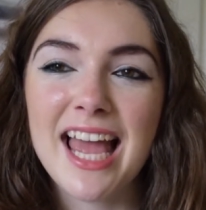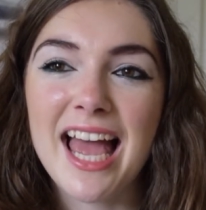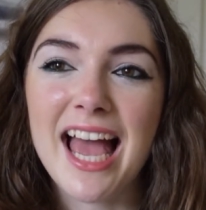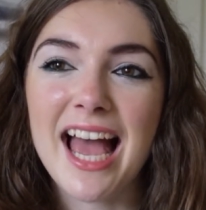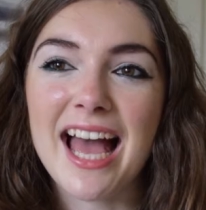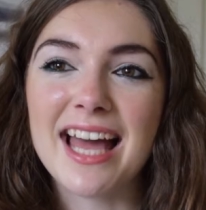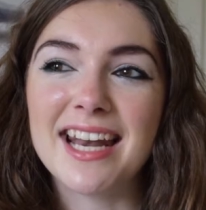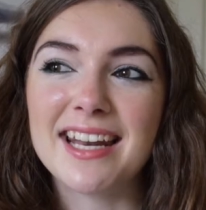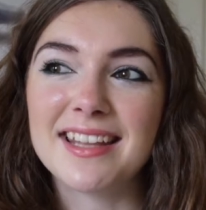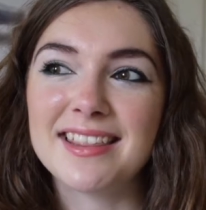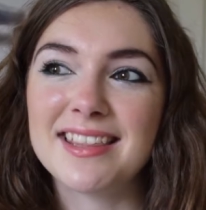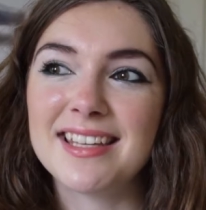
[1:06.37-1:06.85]

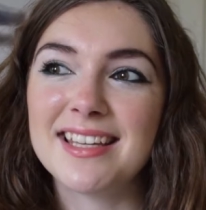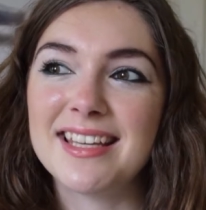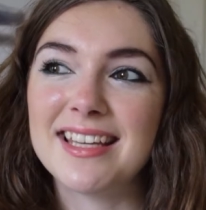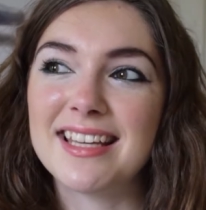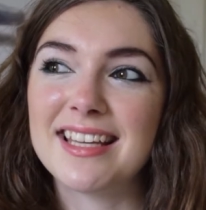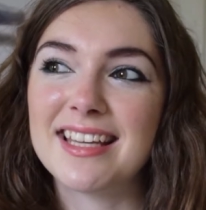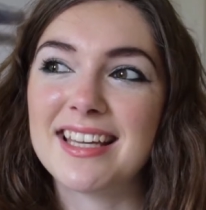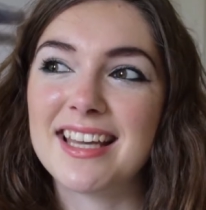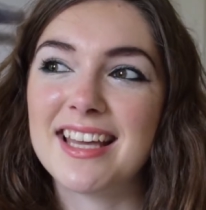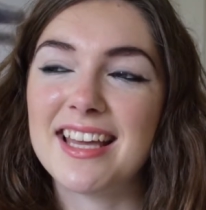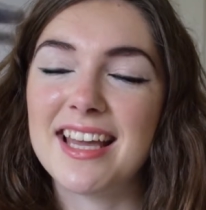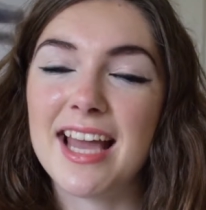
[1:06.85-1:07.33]
and I
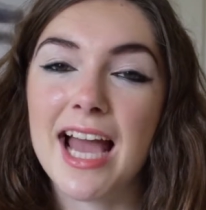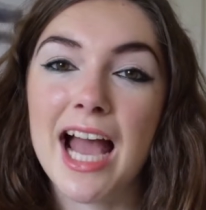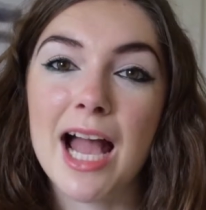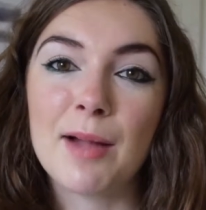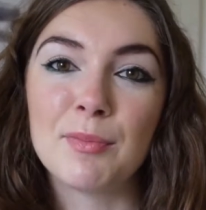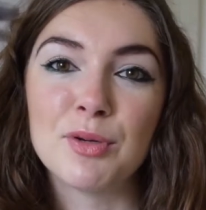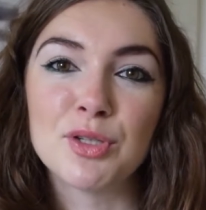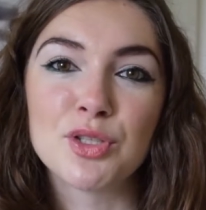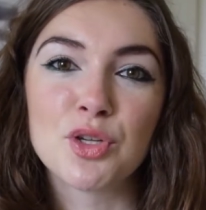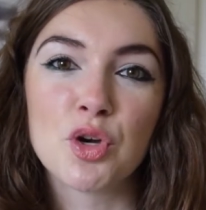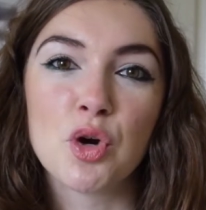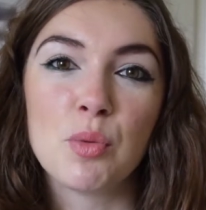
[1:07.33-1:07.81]
think it
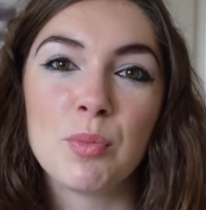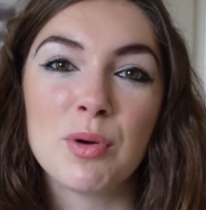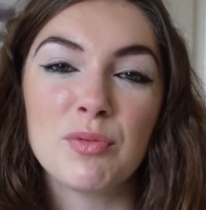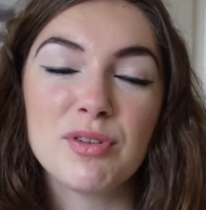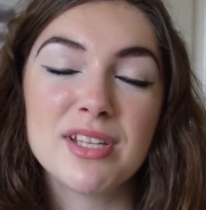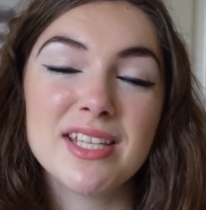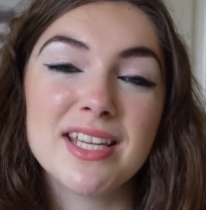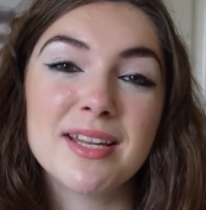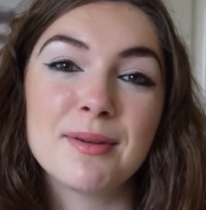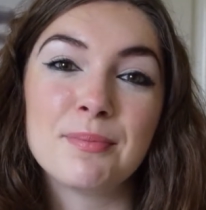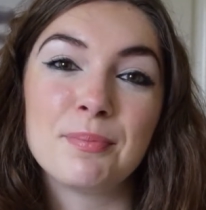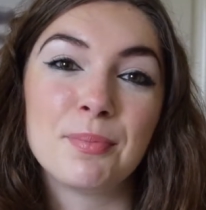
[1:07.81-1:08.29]
hammers home a
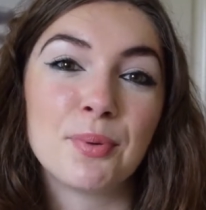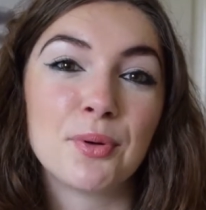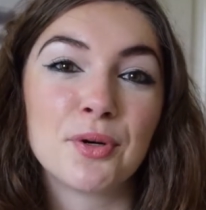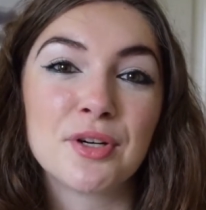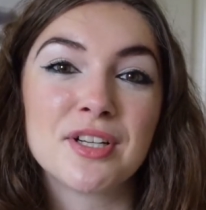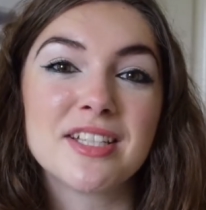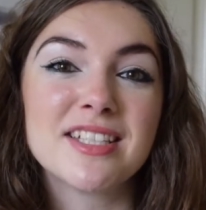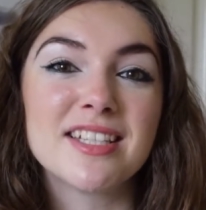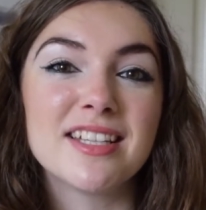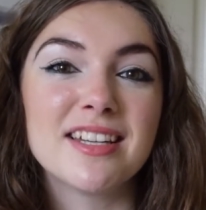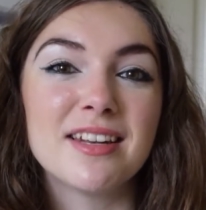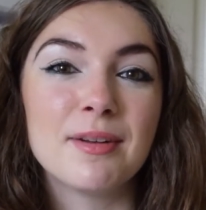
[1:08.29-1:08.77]
really
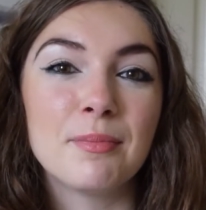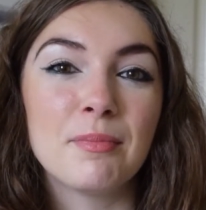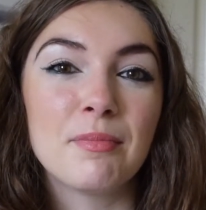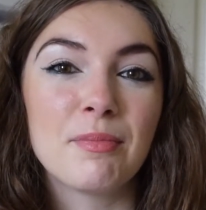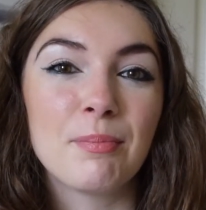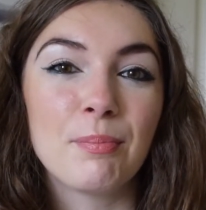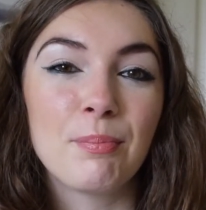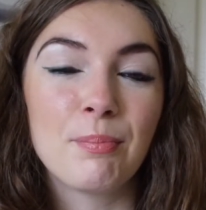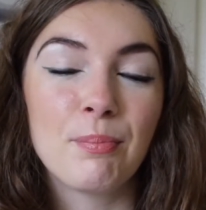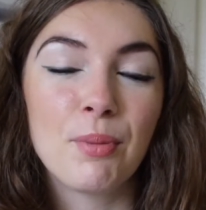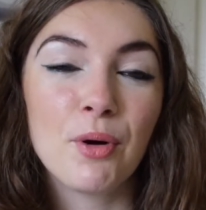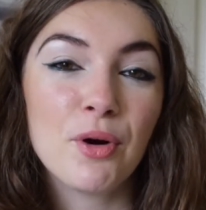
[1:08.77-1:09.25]
important
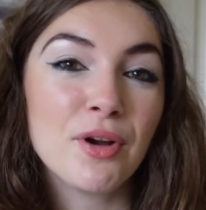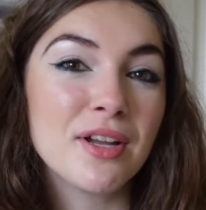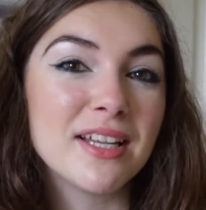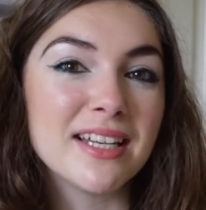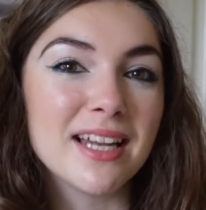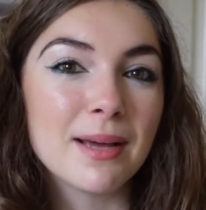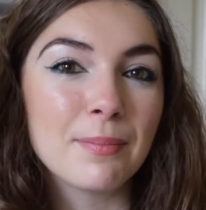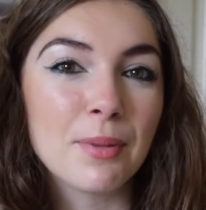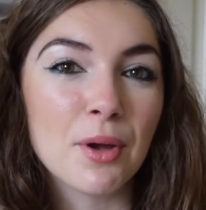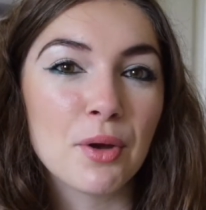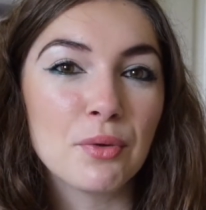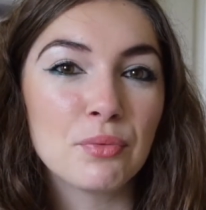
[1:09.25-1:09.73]

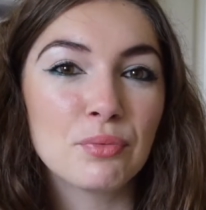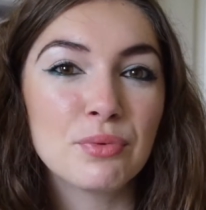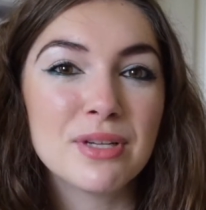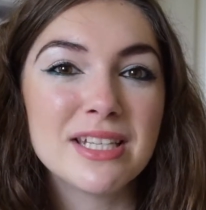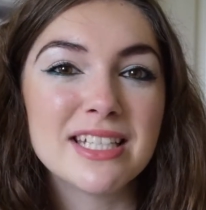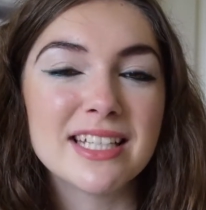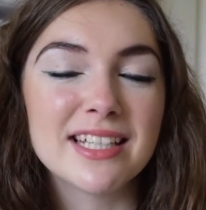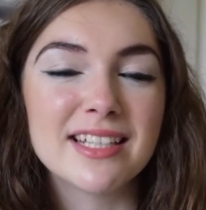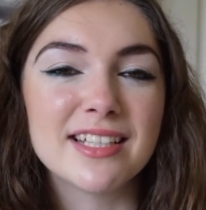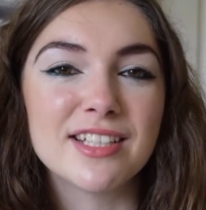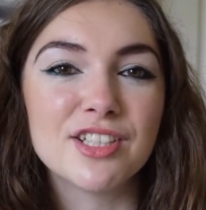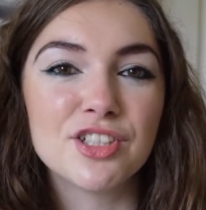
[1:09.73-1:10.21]
point about
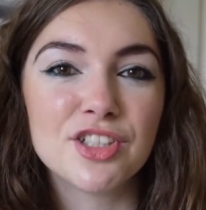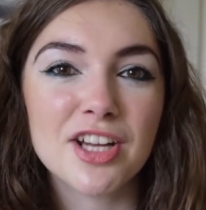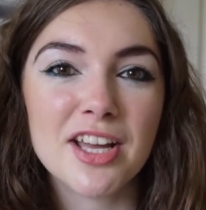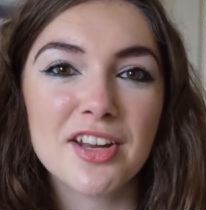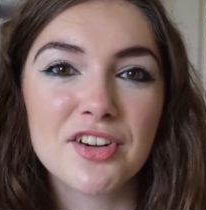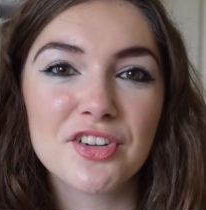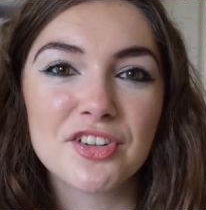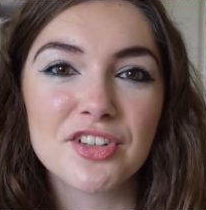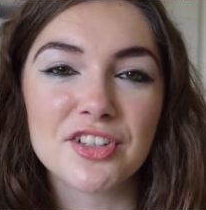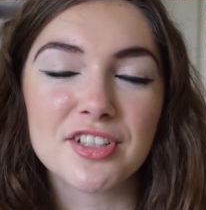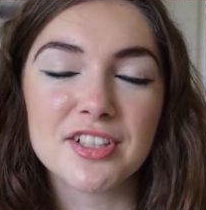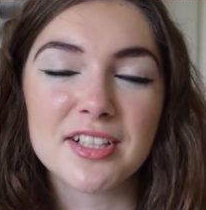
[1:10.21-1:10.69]
reading in
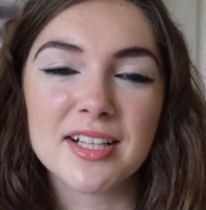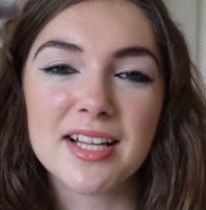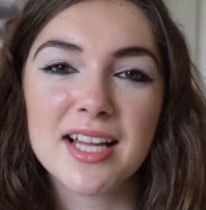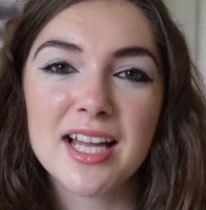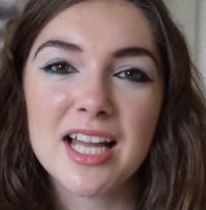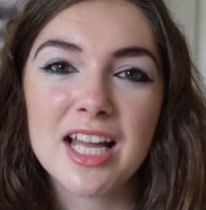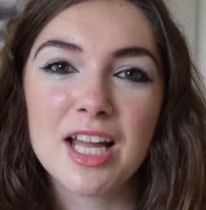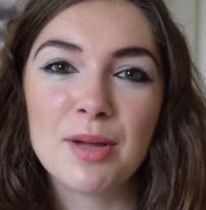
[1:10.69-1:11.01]
general,